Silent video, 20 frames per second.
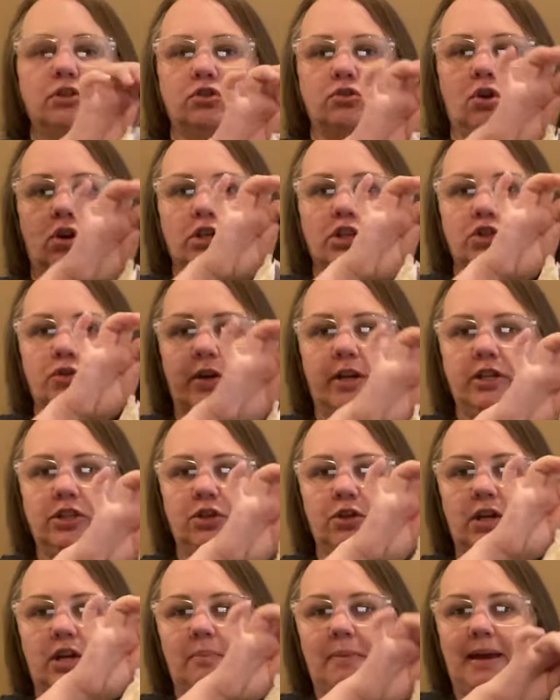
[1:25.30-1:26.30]
drawstring
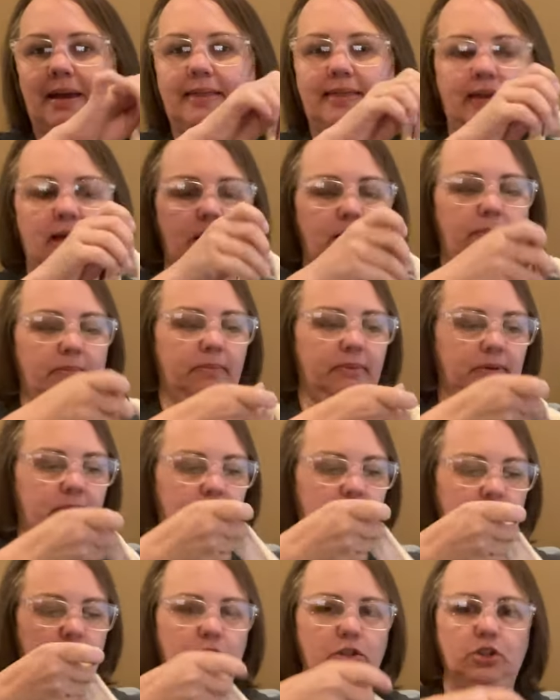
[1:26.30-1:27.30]
so you can make them
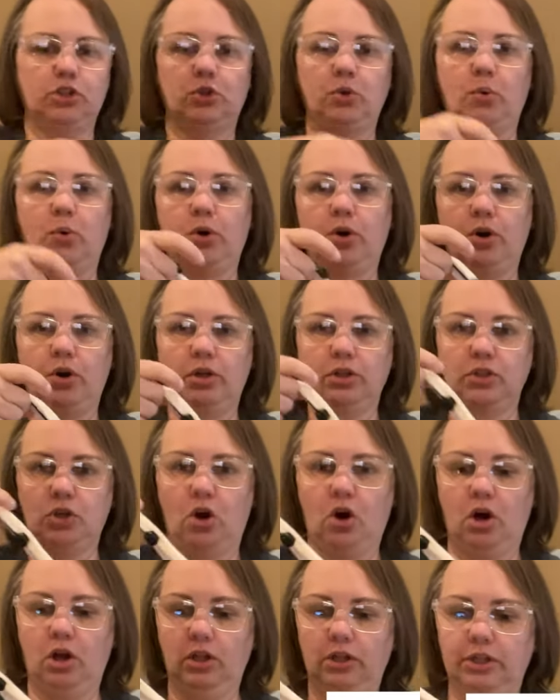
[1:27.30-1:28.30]
shorter or
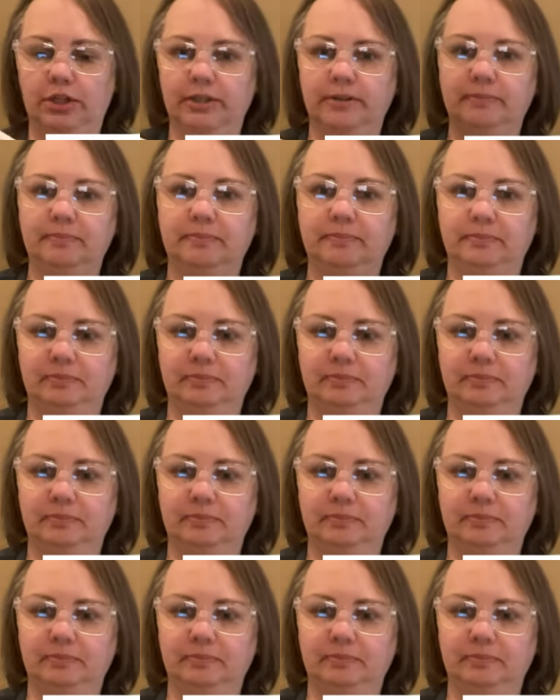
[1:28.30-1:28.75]
taller.